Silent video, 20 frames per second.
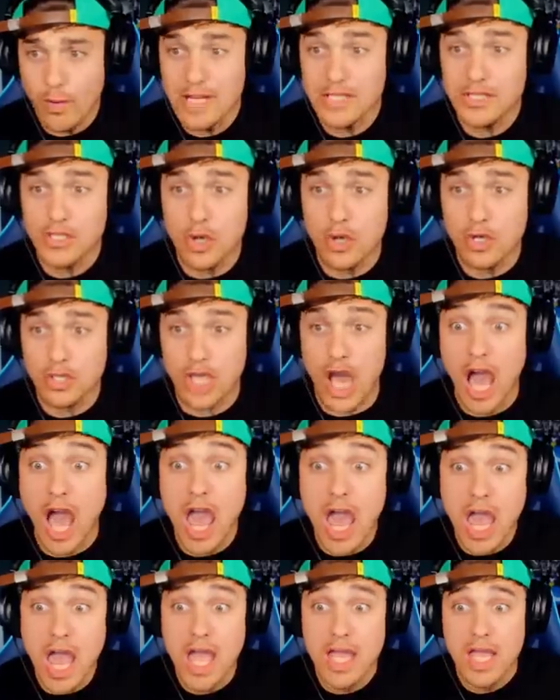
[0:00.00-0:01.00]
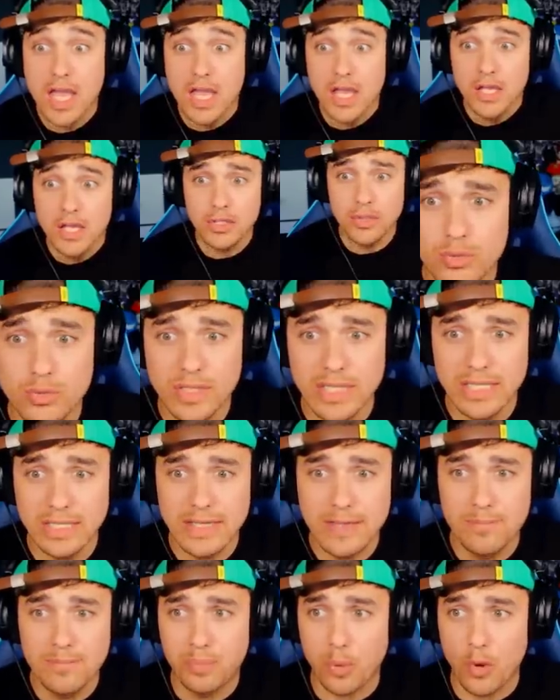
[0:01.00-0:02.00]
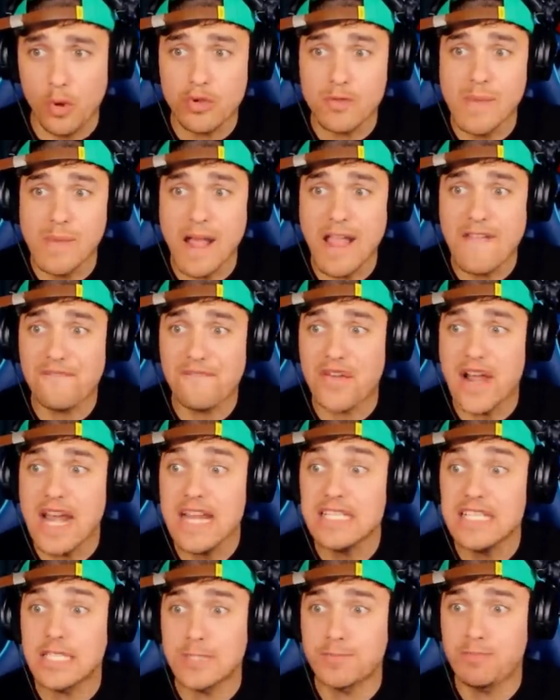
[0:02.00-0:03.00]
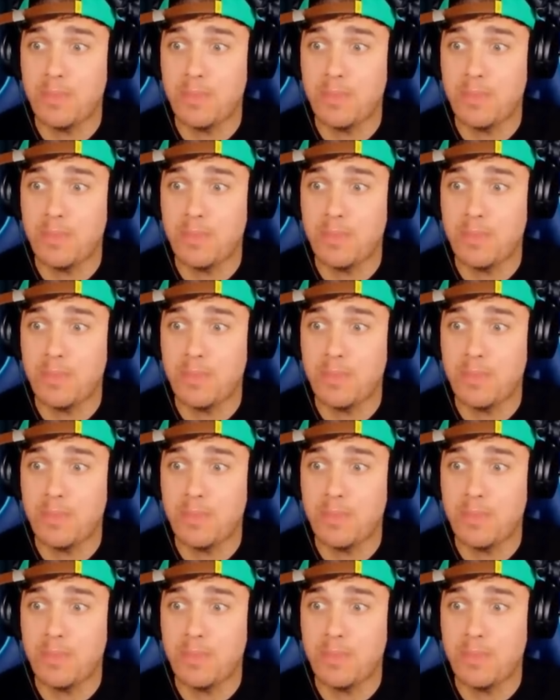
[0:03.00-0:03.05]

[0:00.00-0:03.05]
Ruined your car? You nearly broke my friend's